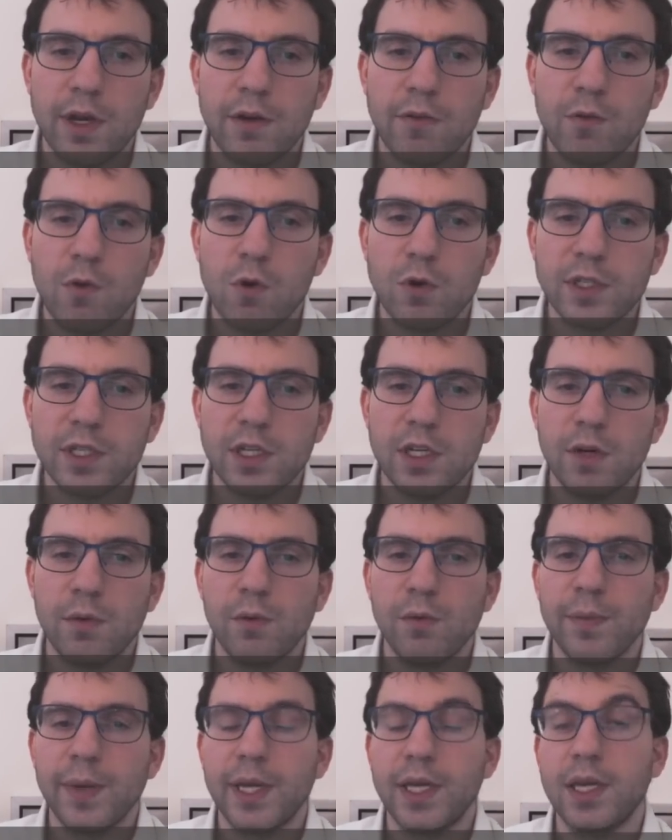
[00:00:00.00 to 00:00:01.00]
Of course, I need to
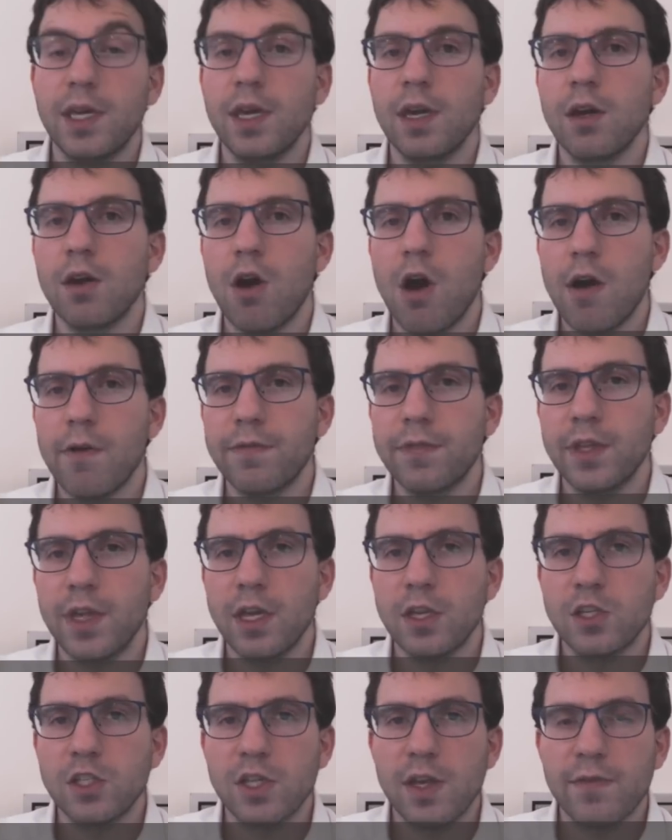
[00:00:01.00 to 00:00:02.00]
move my king off the
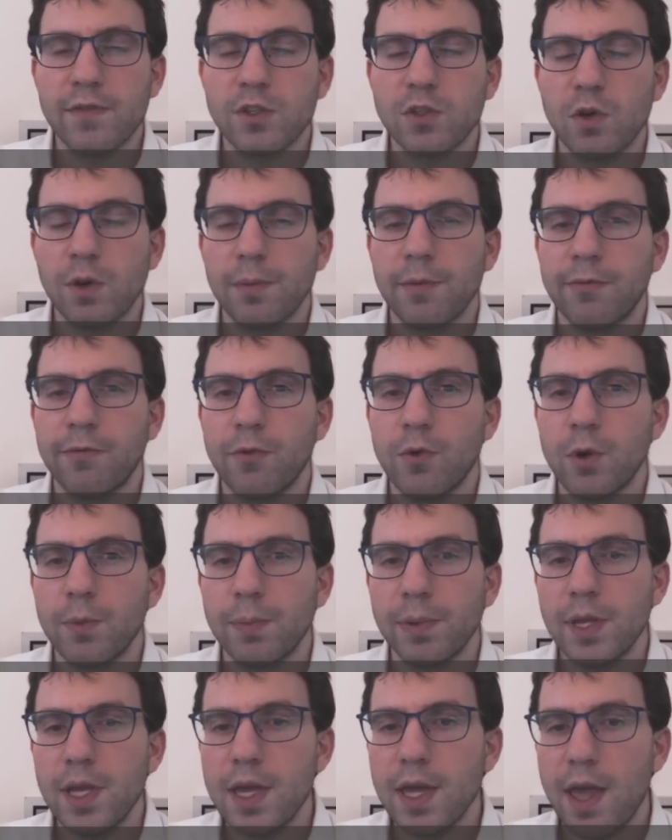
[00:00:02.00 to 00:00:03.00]
h seven square before
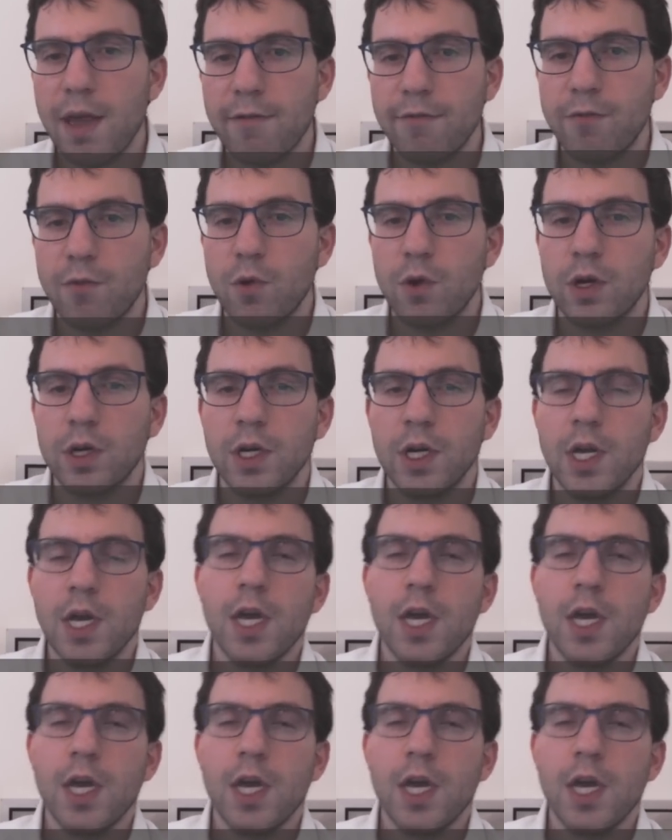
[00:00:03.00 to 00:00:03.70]
playing f four,